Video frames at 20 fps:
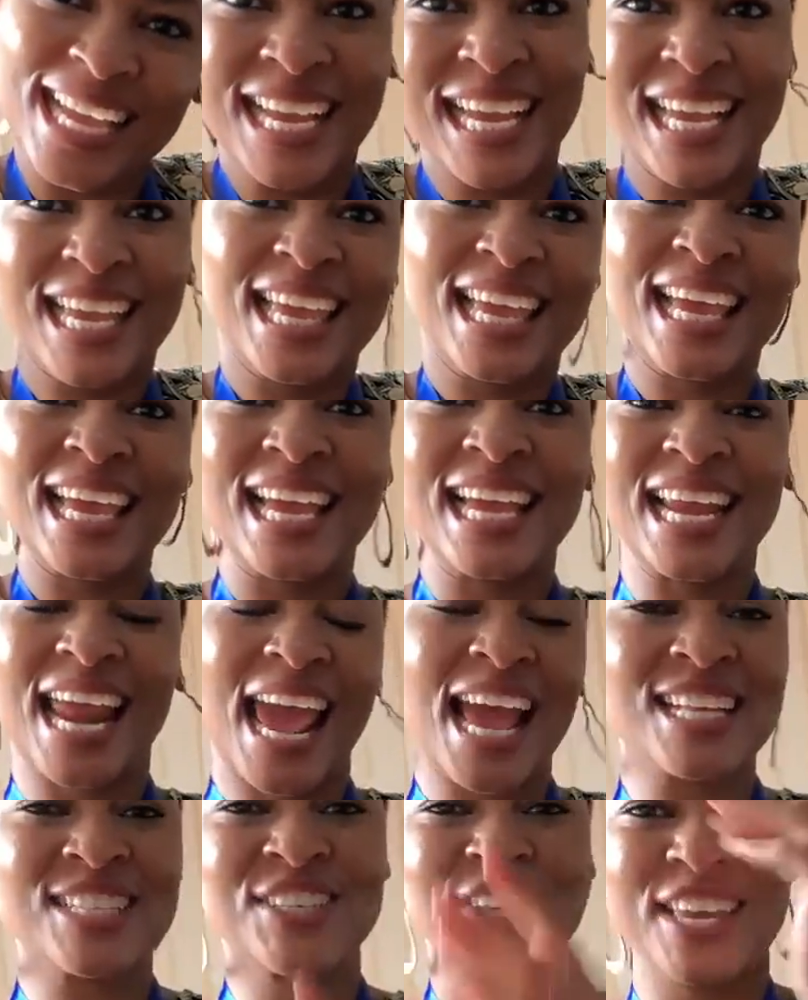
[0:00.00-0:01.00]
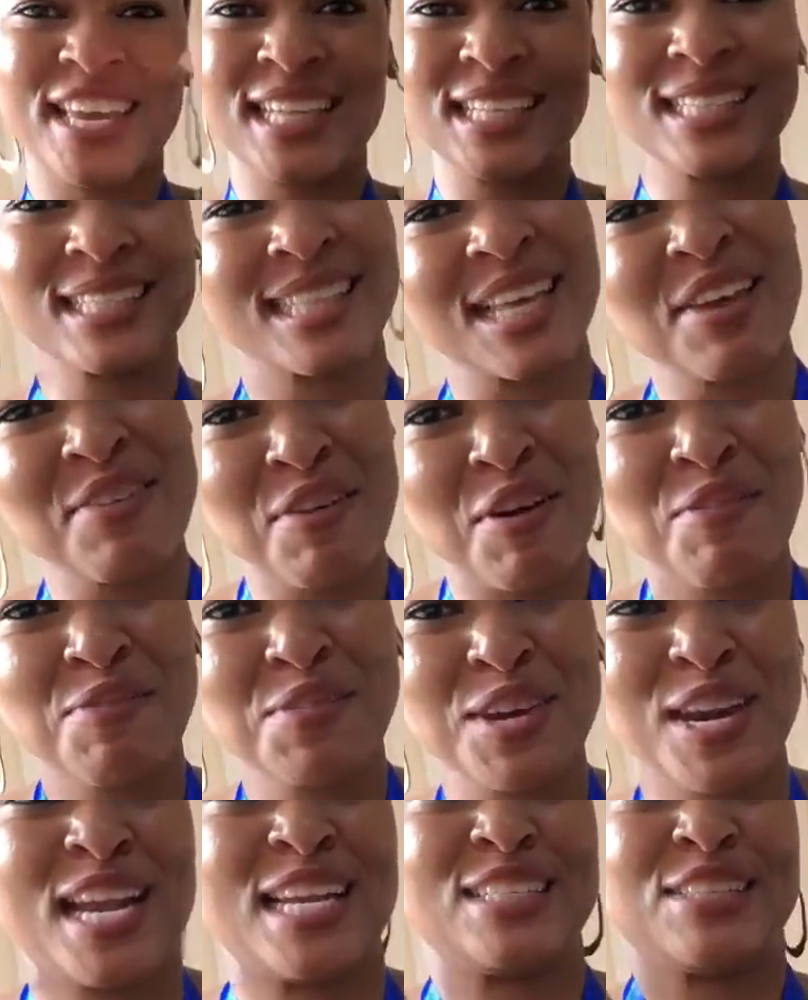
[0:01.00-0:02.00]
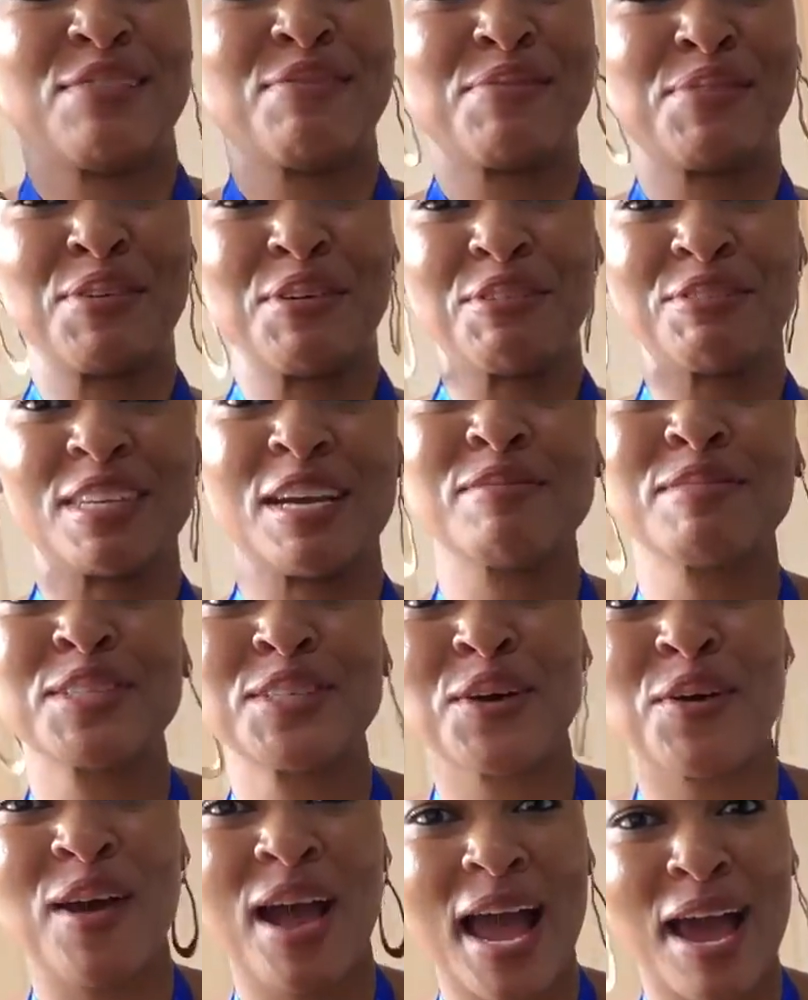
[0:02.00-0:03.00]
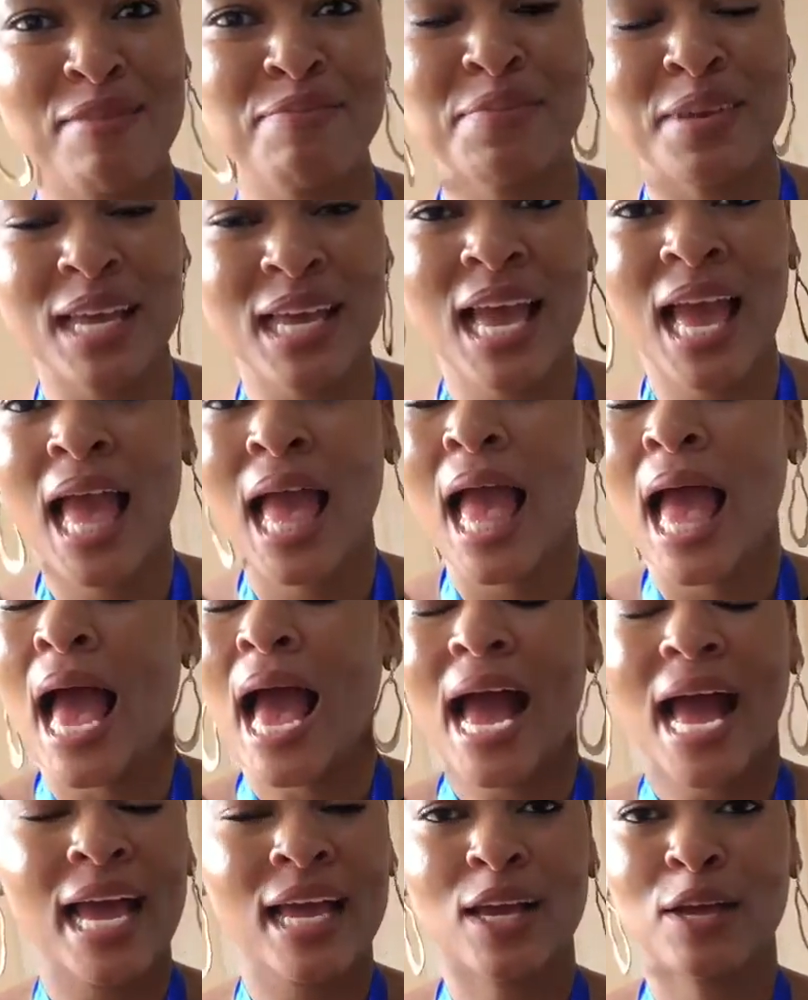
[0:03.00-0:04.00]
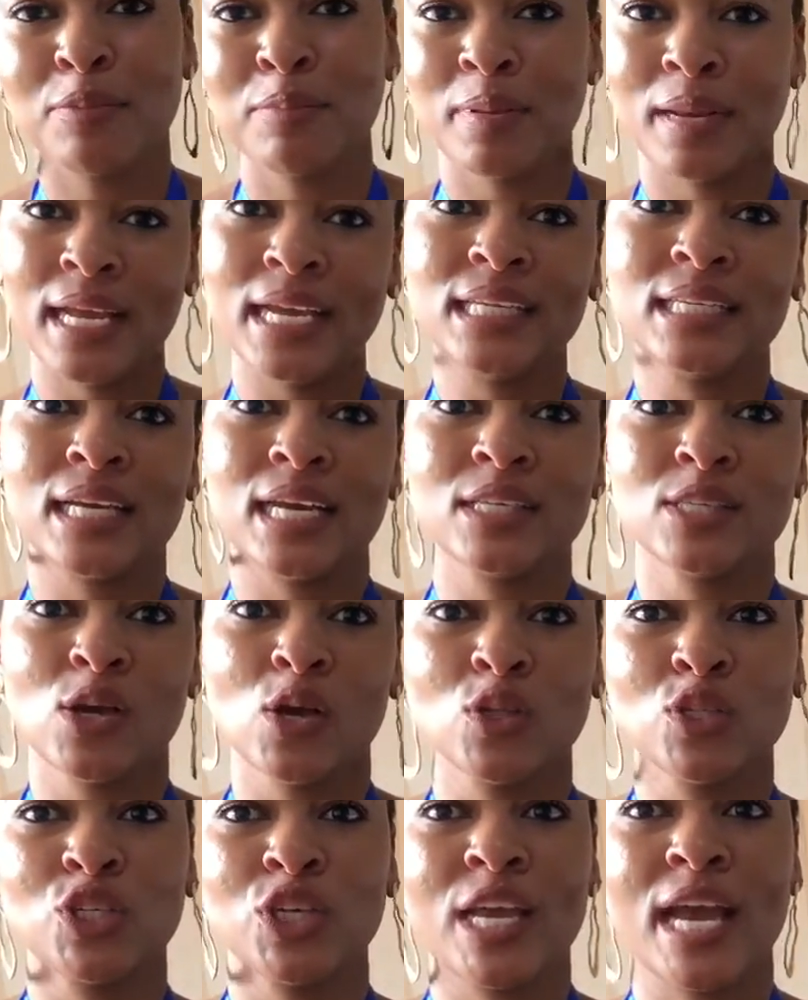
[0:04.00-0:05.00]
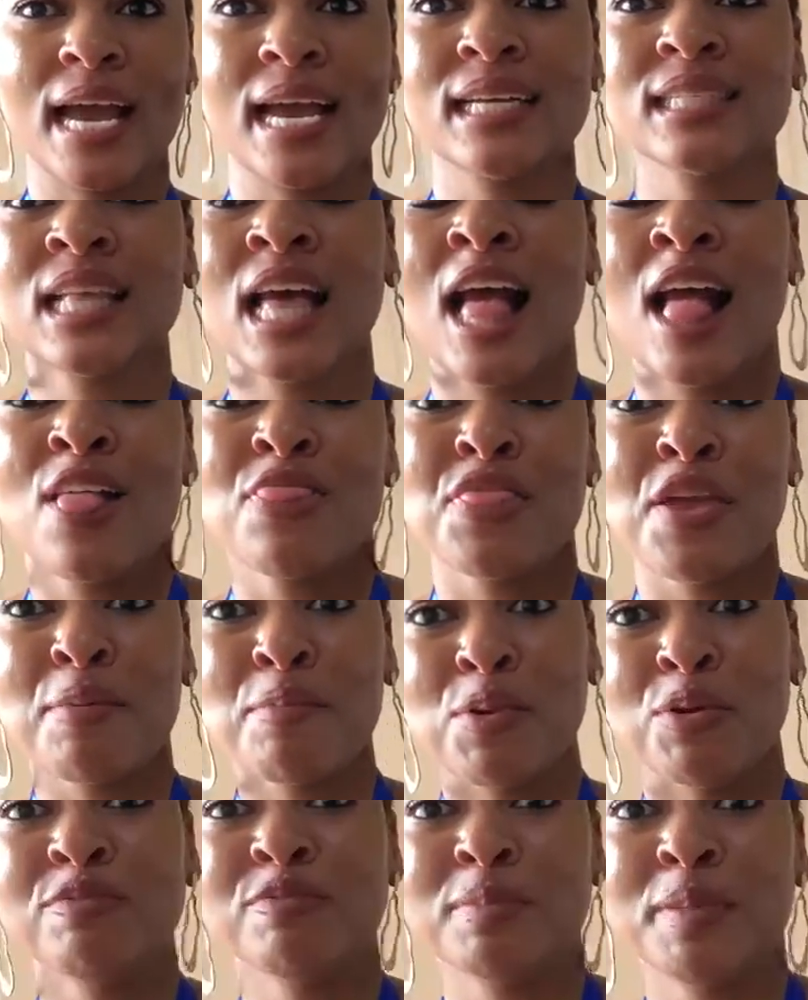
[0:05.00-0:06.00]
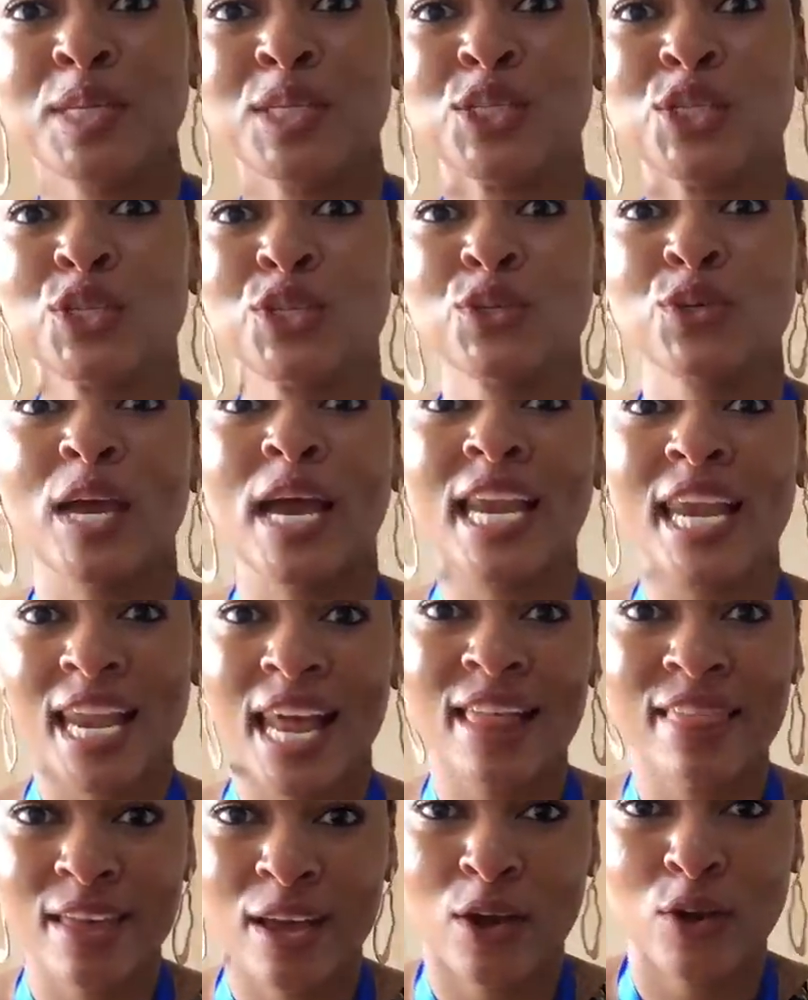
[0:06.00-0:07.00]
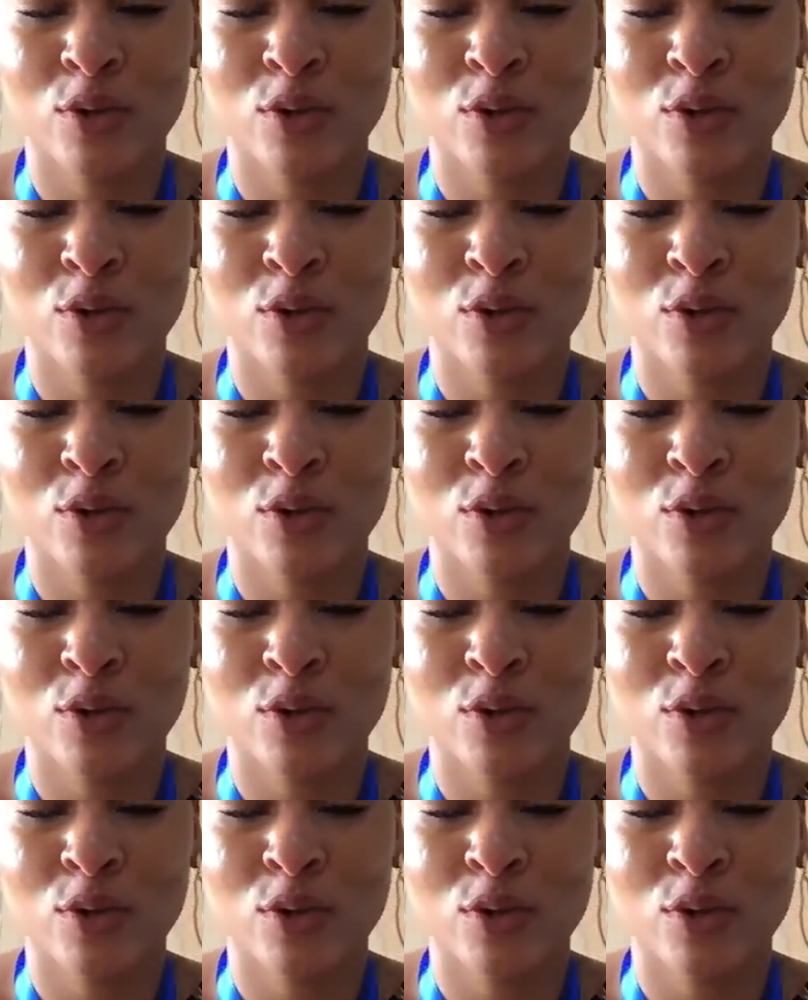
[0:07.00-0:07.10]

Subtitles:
again. As you can see, my mood has improved. I'm so happy. I complained. I told you guys they moved me to another